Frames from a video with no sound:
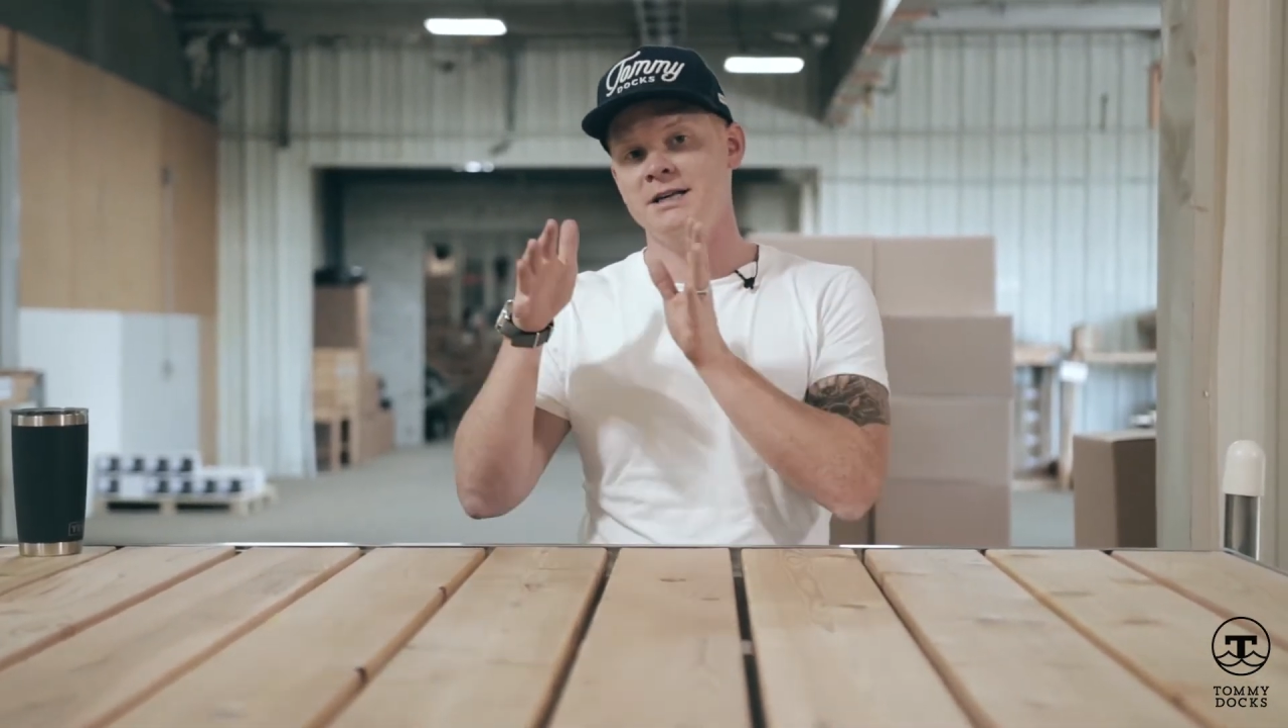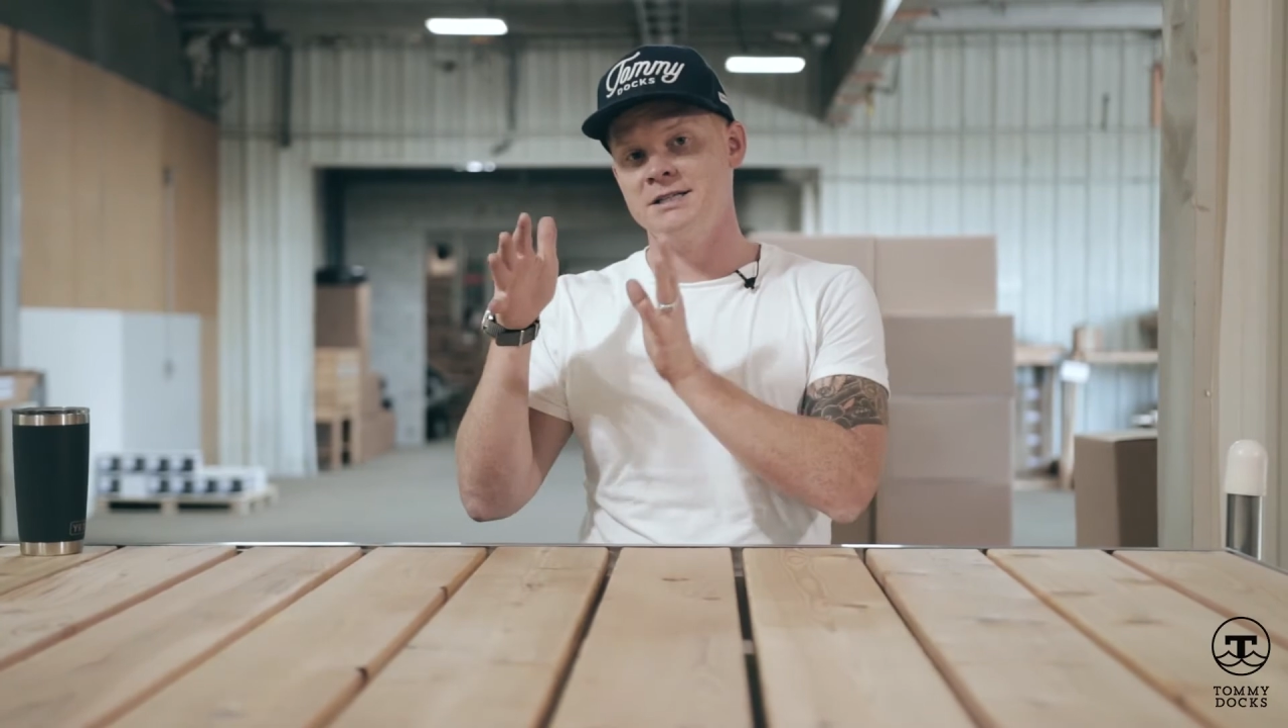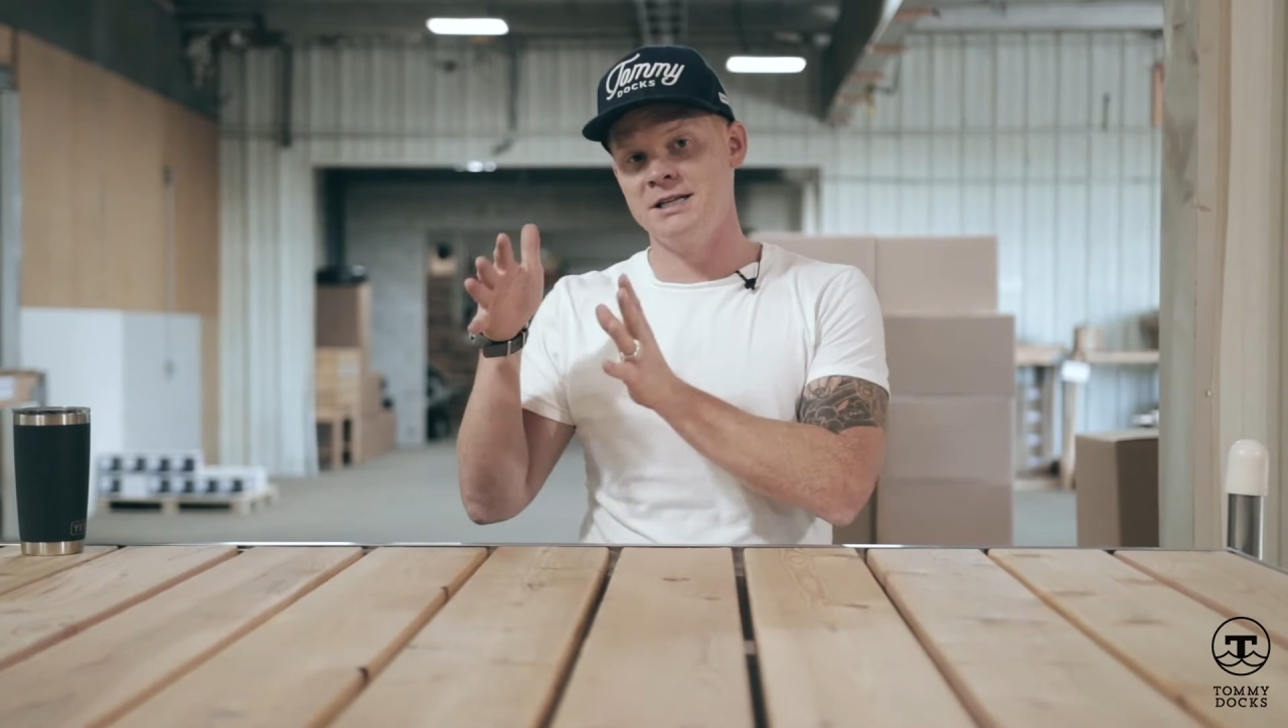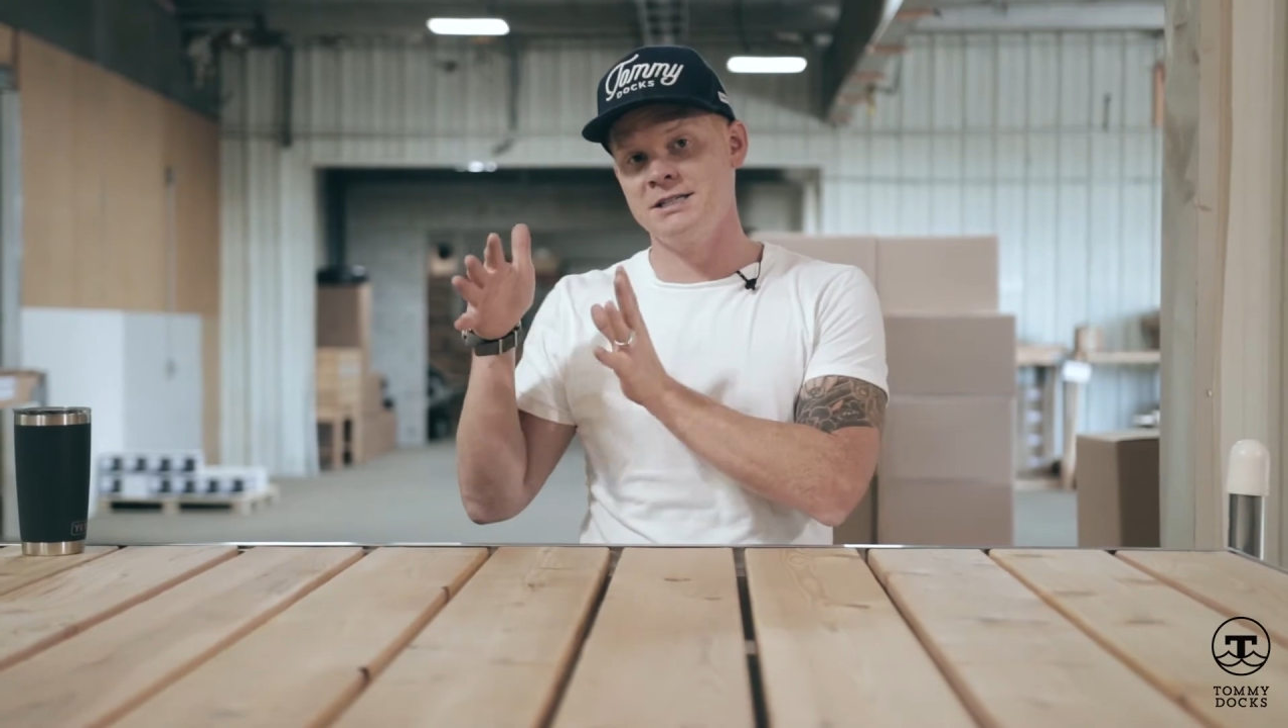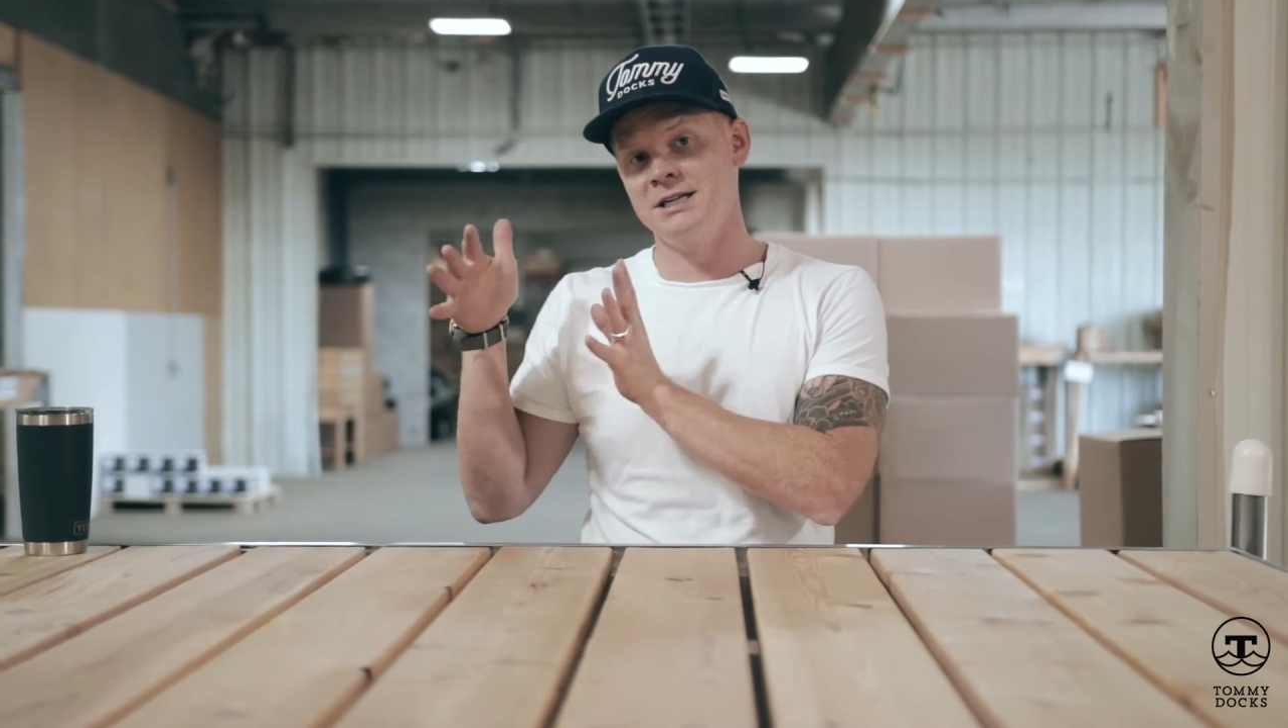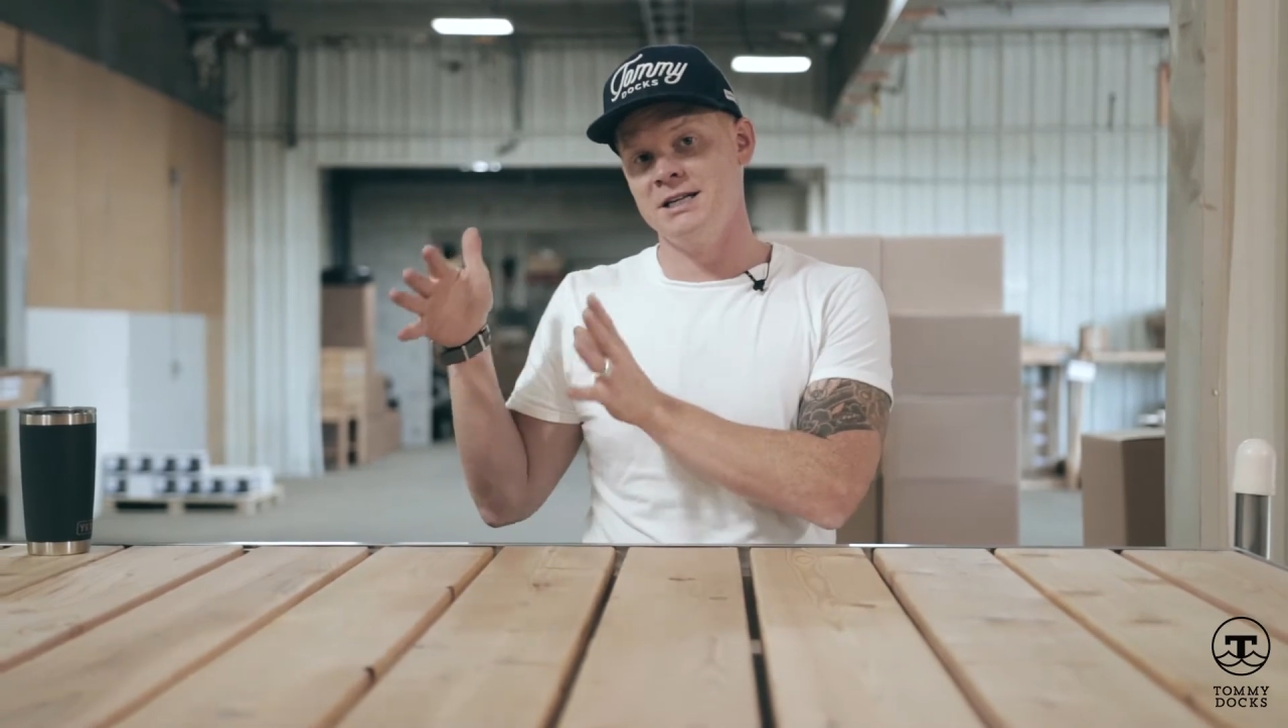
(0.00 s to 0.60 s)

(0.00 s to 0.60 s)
60